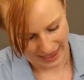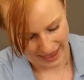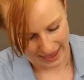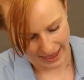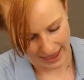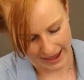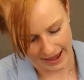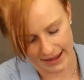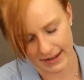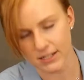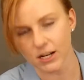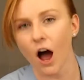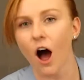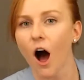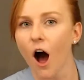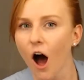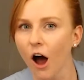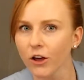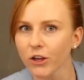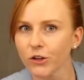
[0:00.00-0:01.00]
and
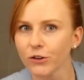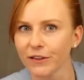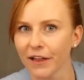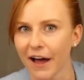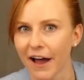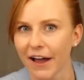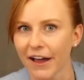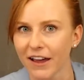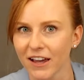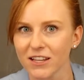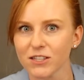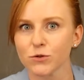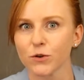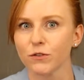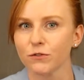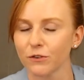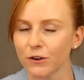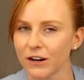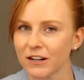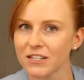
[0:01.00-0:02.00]
oculi is
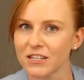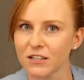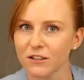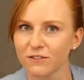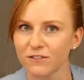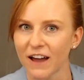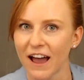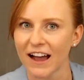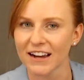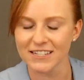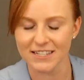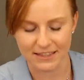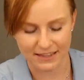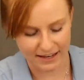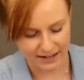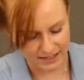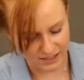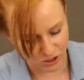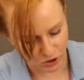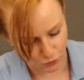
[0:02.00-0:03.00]
referring to the fact
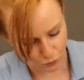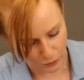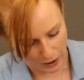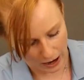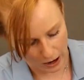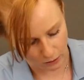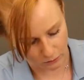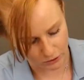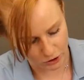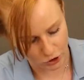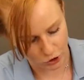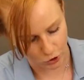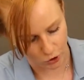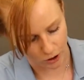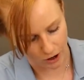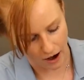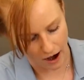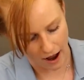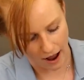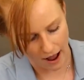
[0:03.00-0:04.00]
that it's around
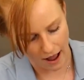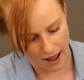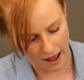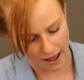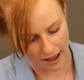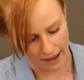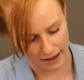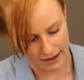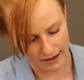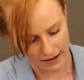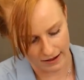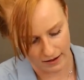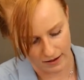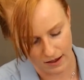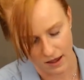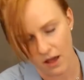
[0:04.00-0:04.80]
your eye.